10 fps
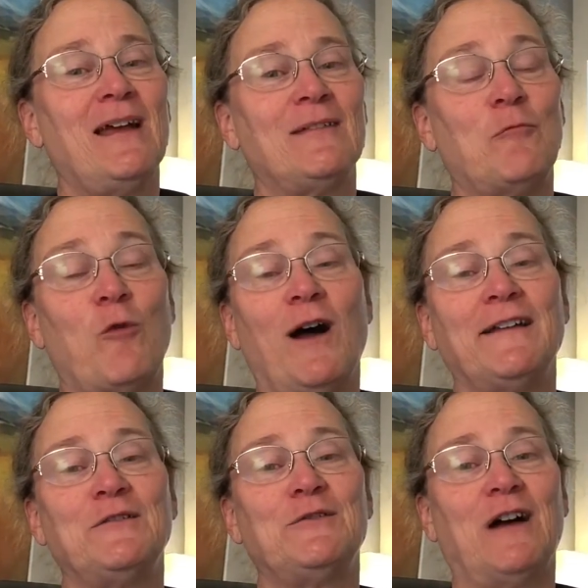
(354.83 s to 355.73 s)
Why
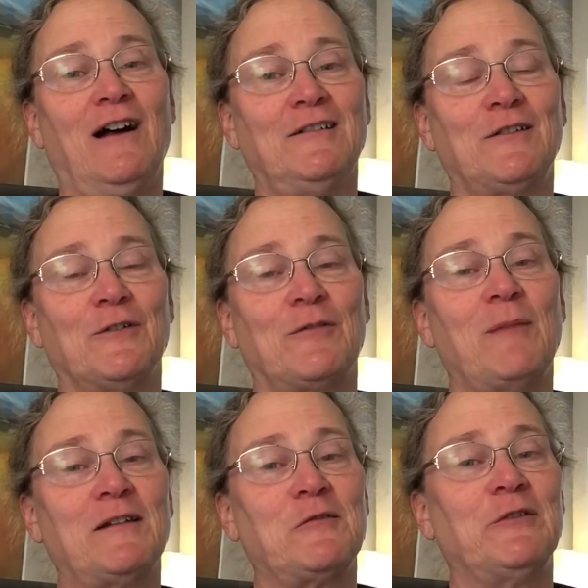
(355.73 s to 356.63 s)
do
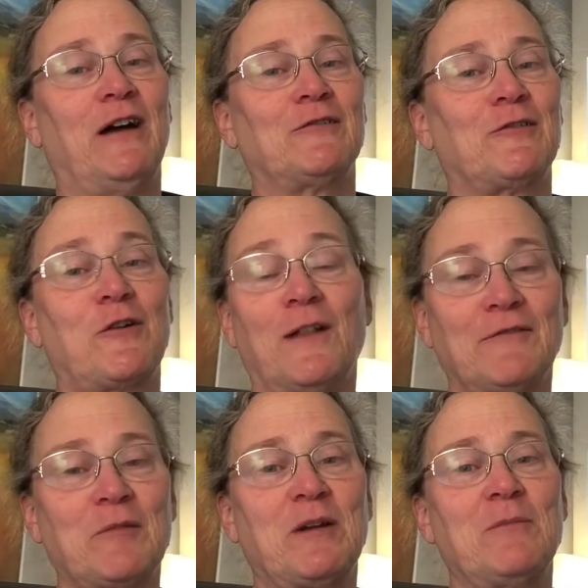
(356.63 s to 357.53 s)
medical doctors, call
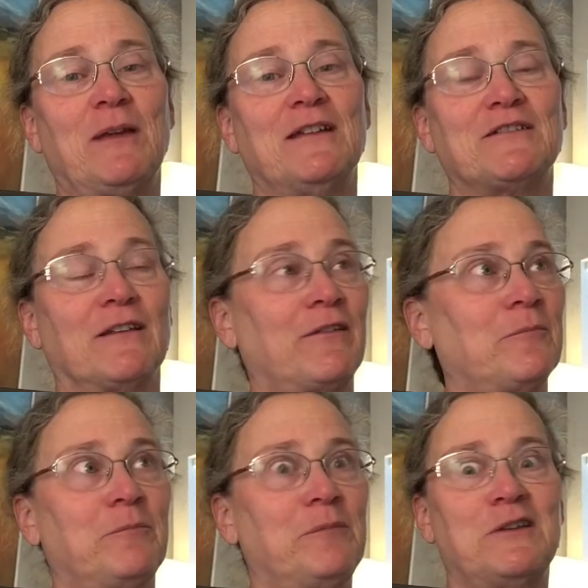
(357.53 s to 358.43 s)
everybody patients?
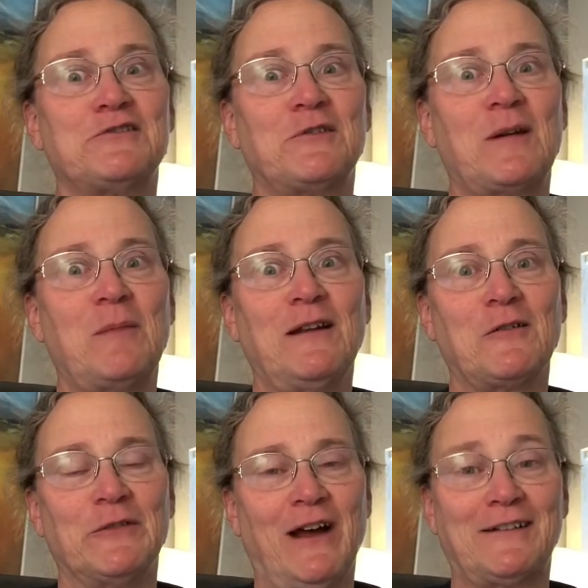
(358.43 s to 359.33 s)
Because you're not a medical
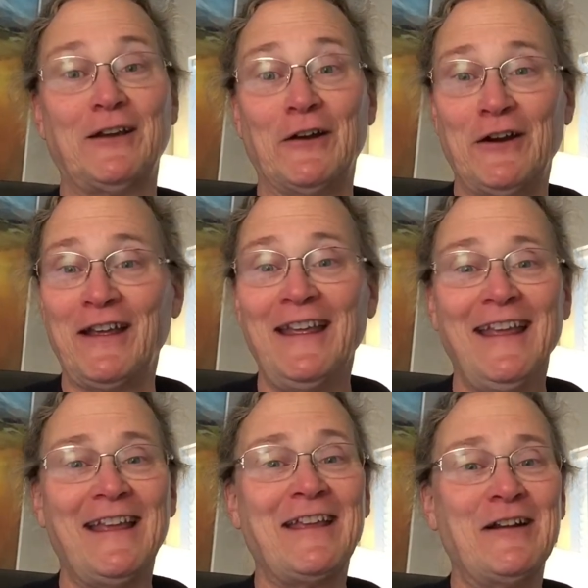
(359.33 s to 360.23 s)
doctor.
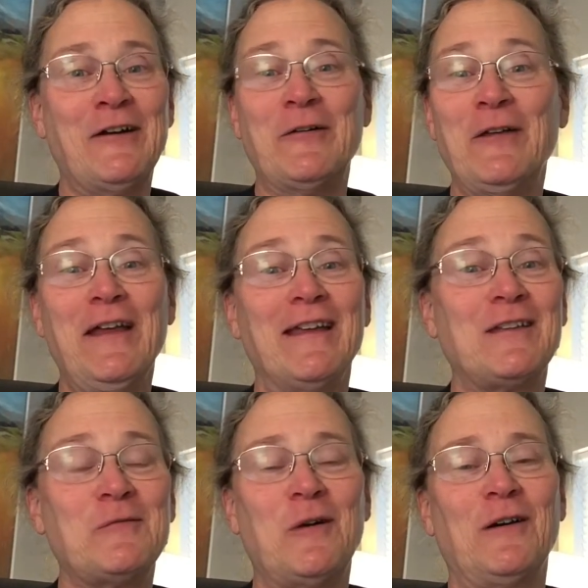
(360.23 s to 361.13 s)

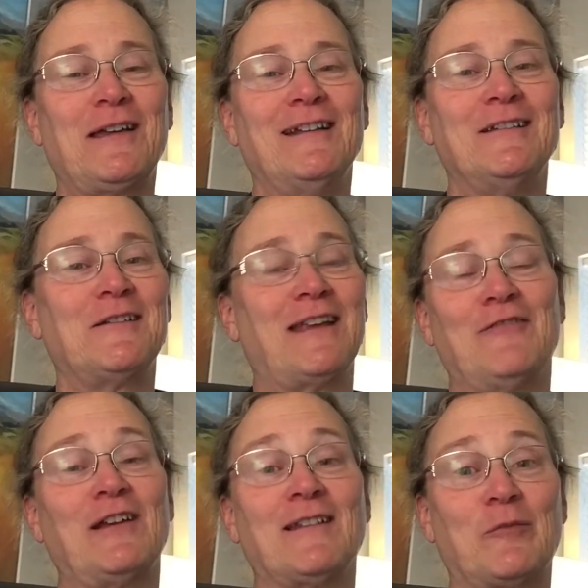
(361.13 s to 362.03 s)
You walk in and you say, I've
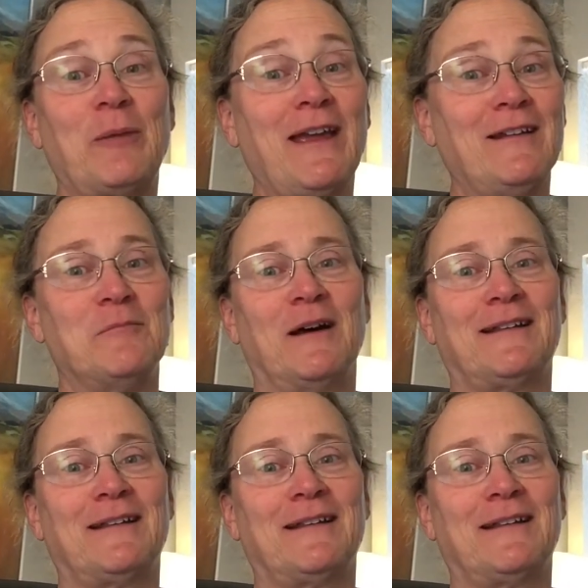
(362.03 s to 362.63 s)
got this pain in my